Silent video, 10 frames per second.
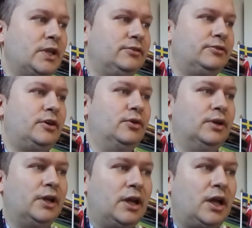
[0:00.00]

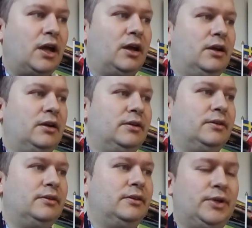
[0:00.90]
so,
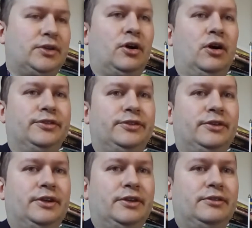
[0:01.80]

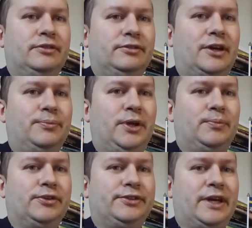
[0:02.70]
because some
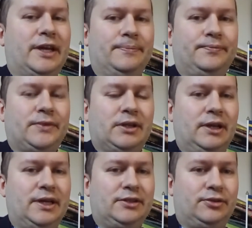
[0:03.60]
people say,
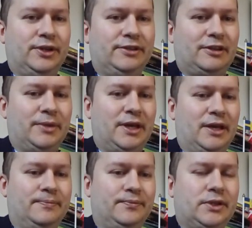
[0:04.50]
like Theresa
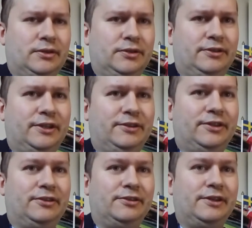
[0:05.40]
May, she says
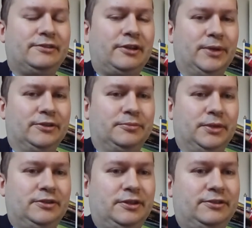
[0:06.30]
this is
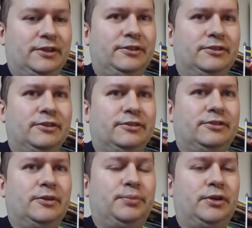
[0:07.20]
Islamism. She says this
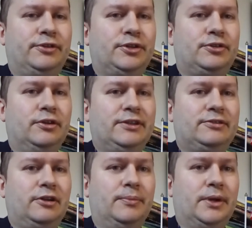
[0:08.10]
is a perversion of
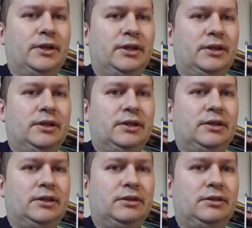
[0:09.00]
Islam.
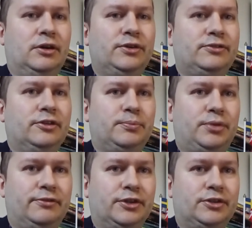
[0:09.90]
No, it's not a
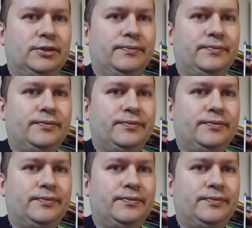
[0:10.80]
perversion.